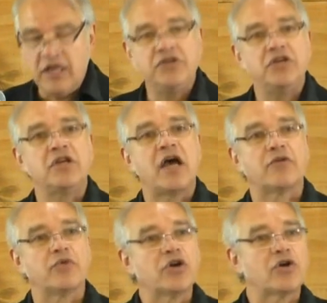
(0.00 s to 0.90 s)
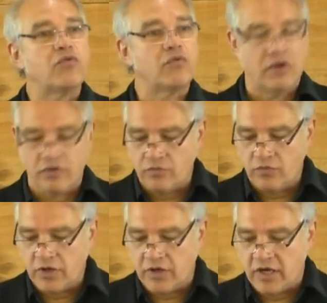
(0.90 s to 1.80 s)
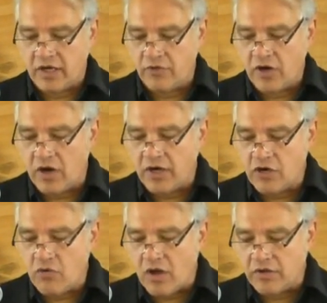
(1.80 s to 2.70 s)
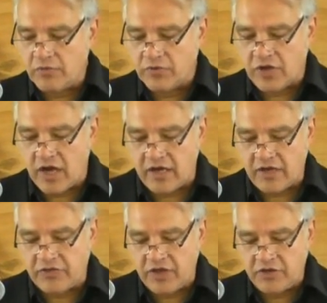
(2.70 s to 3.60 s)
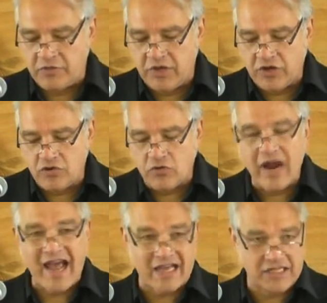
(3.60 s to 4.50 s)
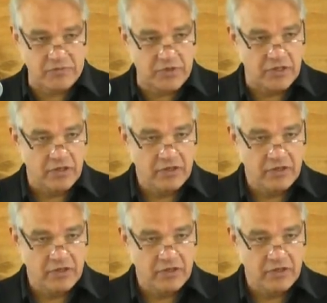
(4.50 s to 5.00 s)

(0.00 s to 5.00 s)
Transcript: he did not re uh, regard equality with God a thing to be grasped,